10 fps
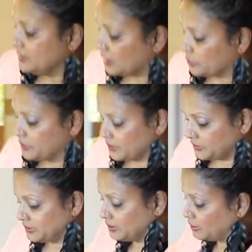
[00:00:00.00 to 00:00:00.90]
Now
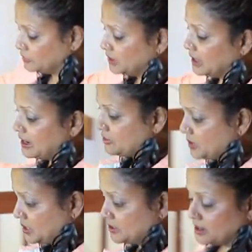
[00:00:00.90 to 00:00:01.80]
this lovely
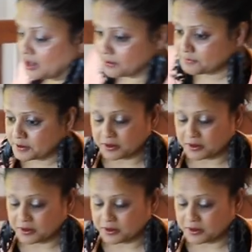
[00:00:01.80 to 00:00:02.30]
area up